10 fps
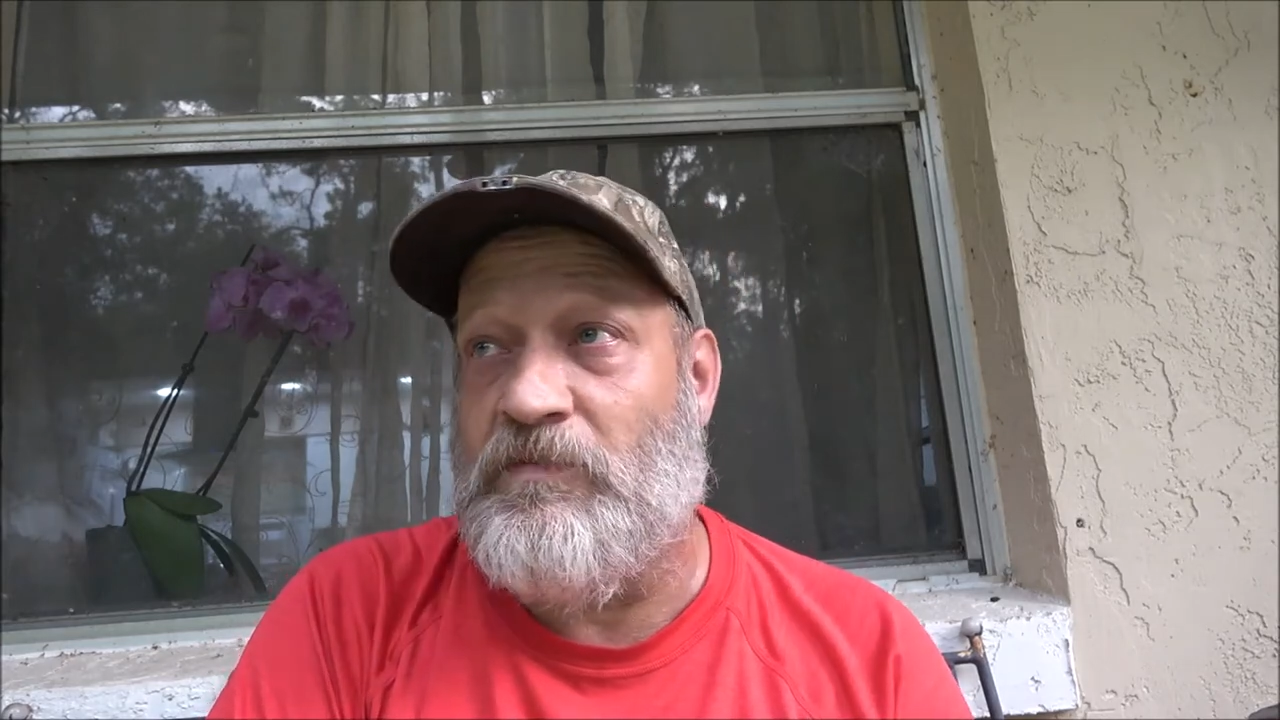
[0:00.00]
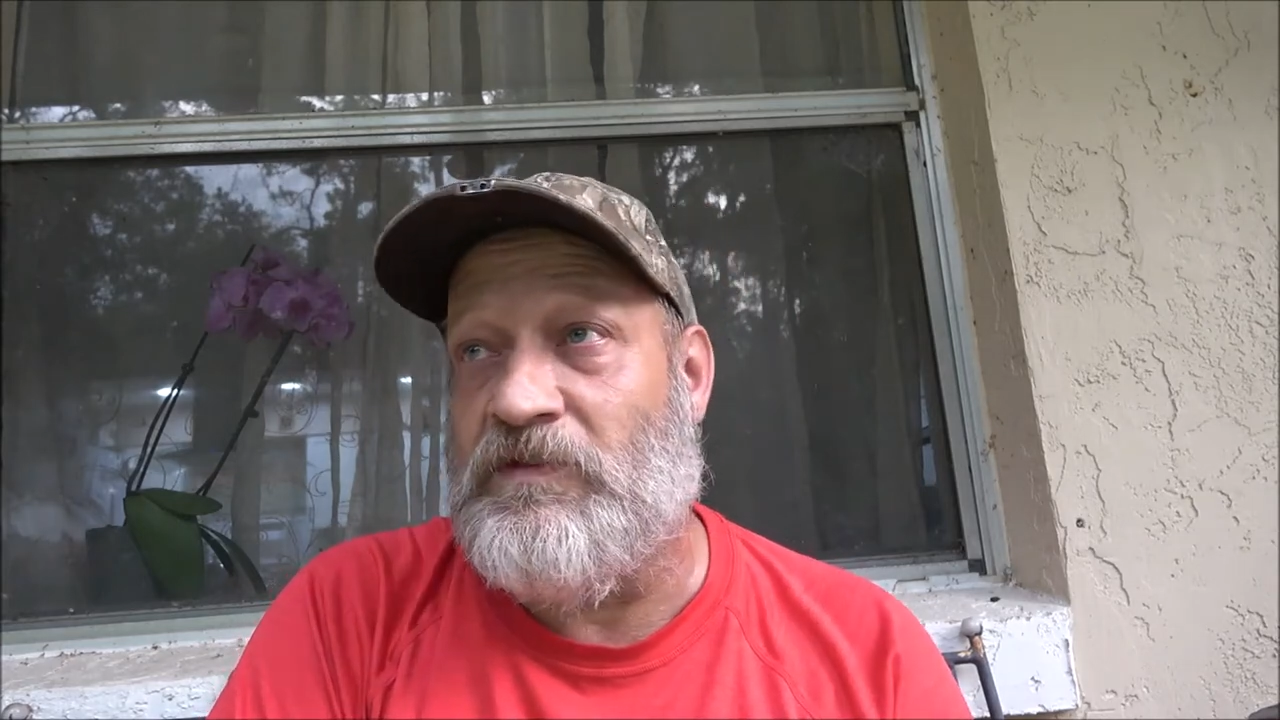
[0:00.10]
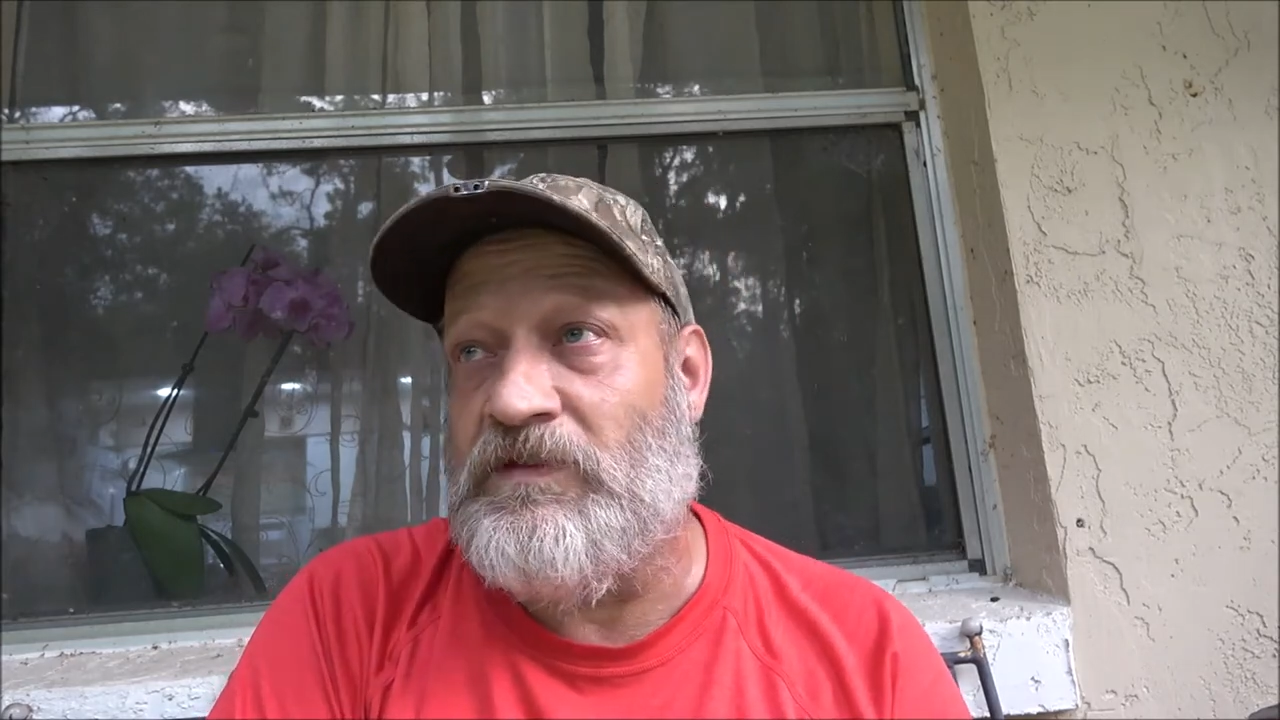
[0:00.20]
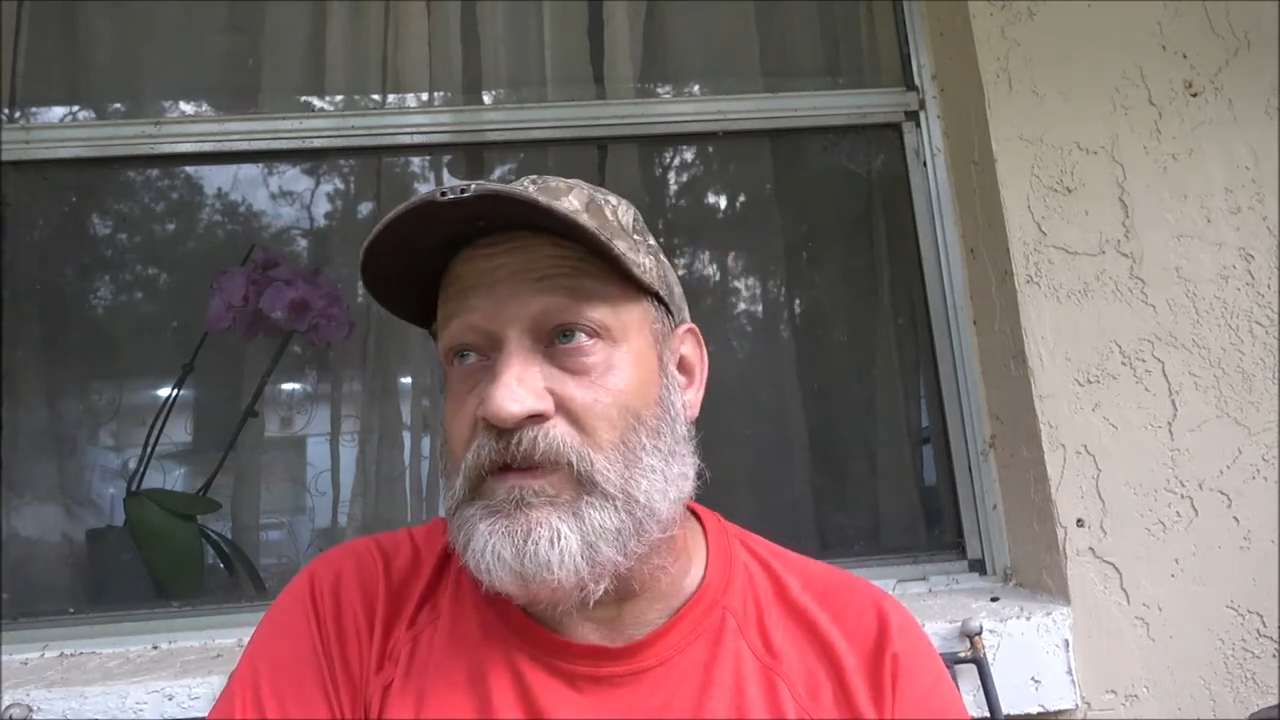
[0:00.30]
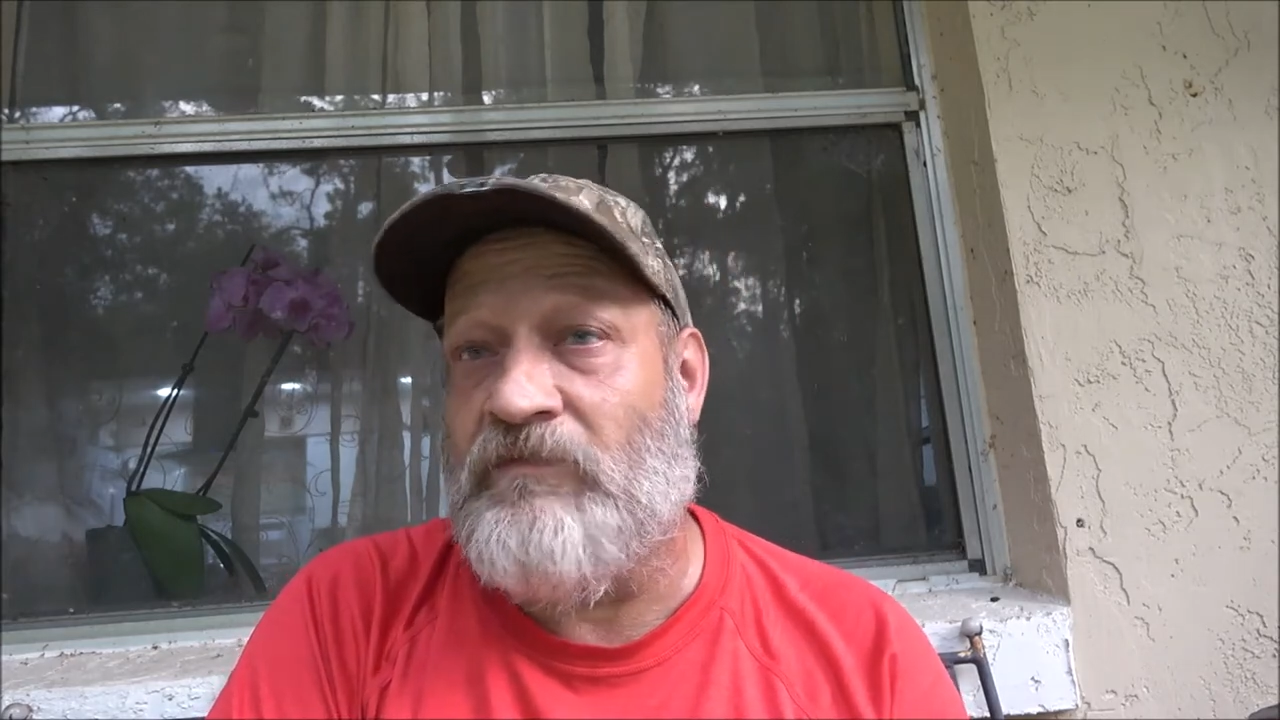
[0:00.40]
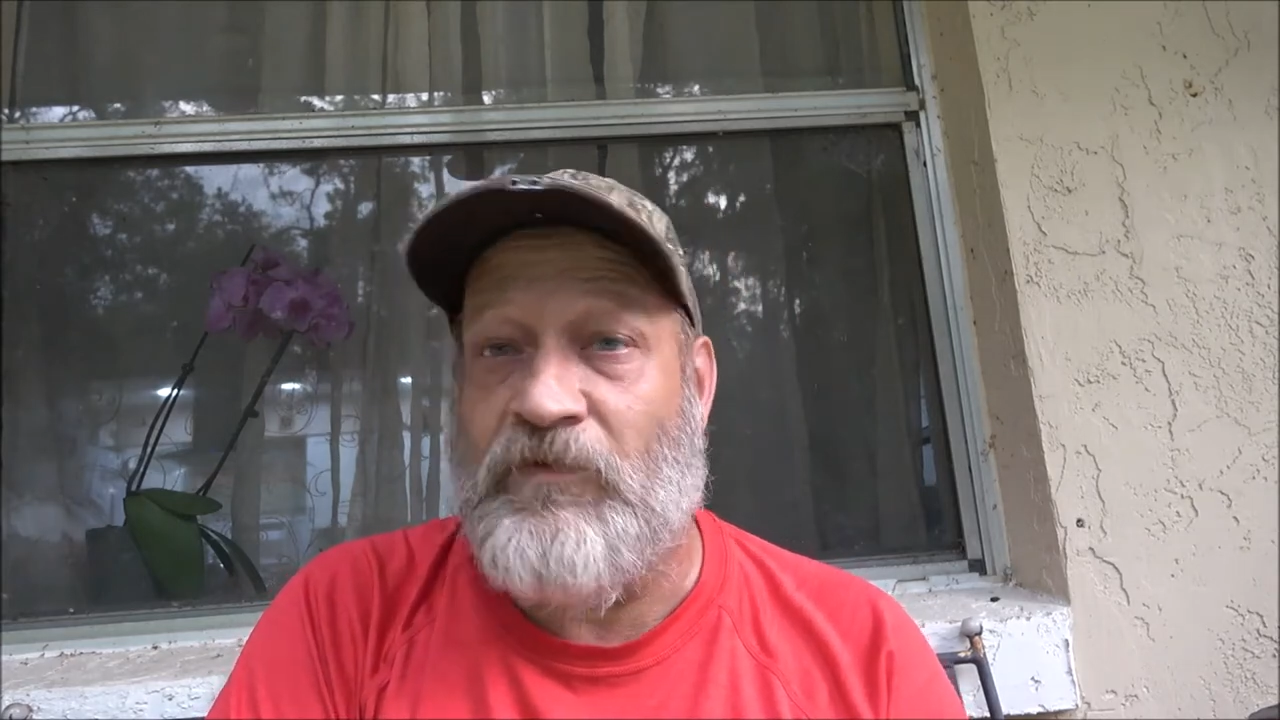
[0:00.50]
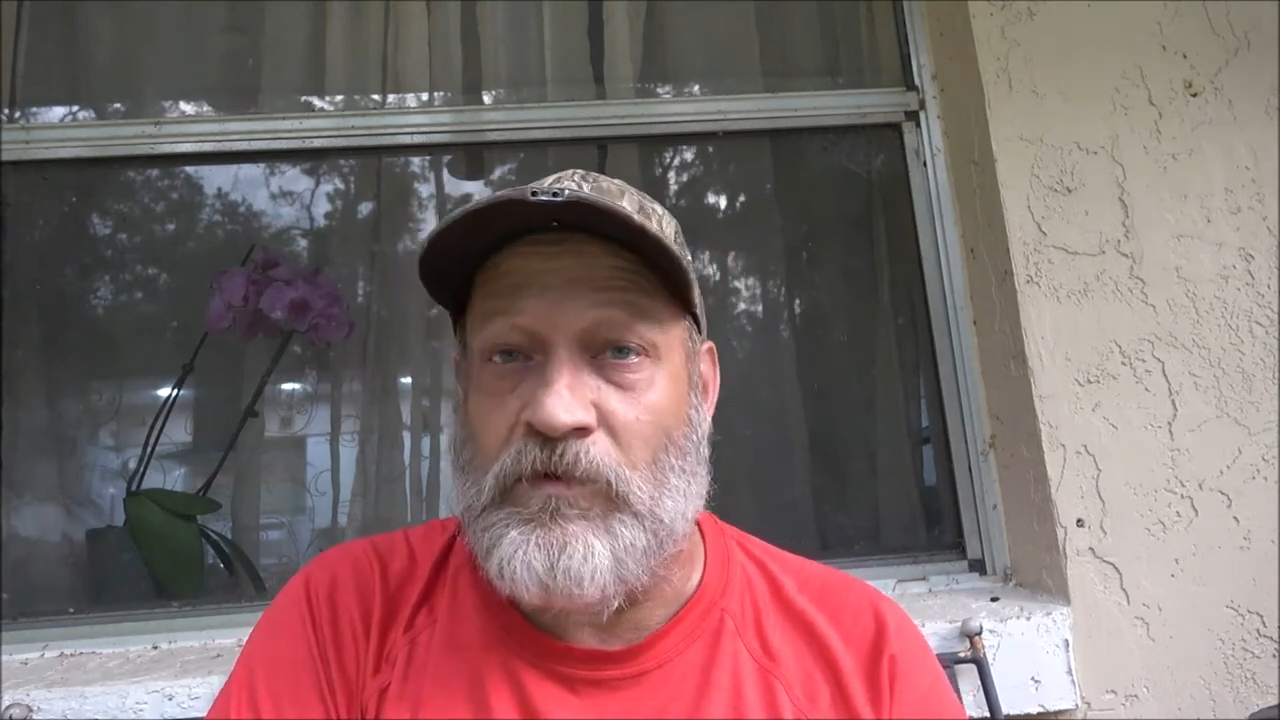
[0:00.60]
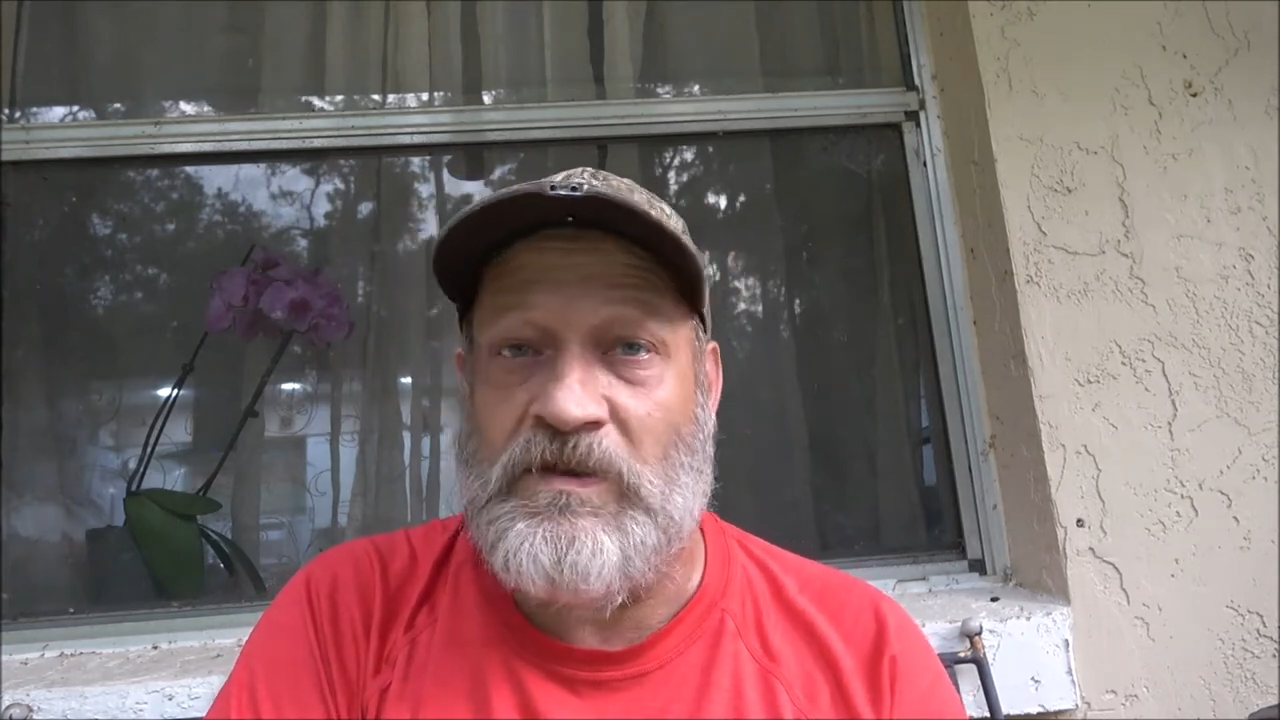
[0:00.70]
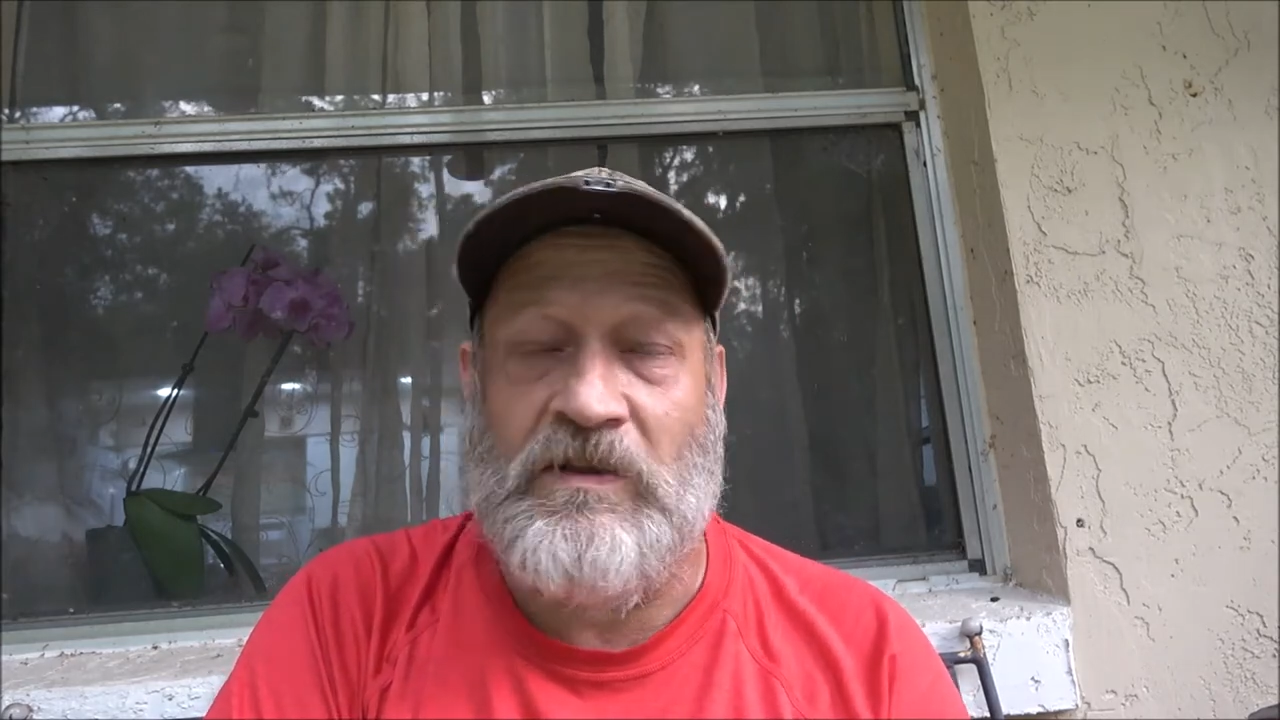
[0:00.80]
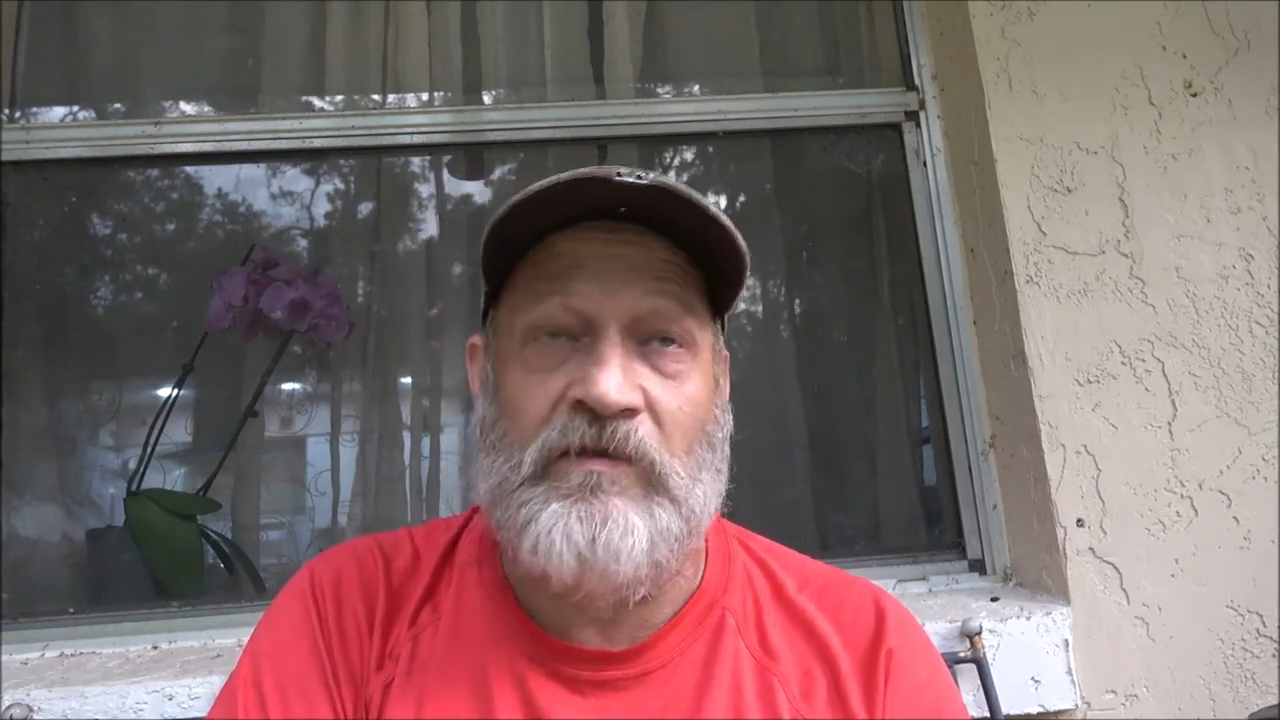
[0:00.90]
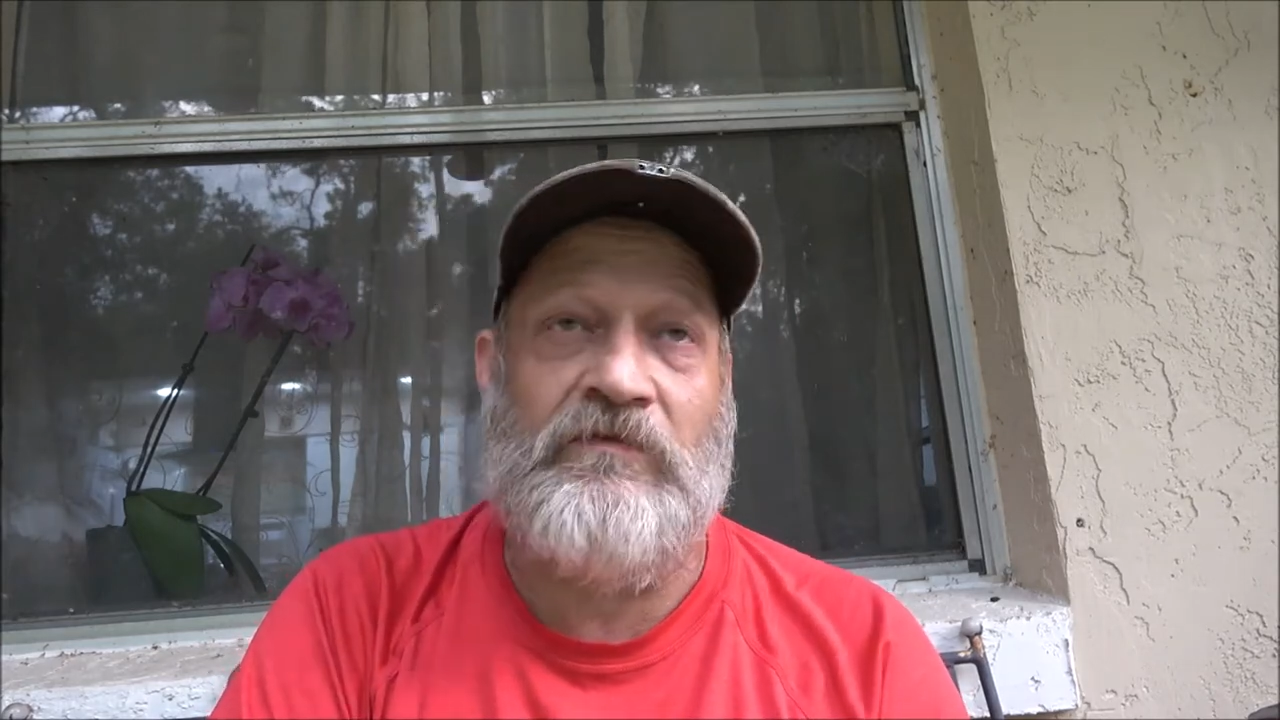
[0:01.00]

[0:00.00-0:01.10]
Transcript: but unfortunately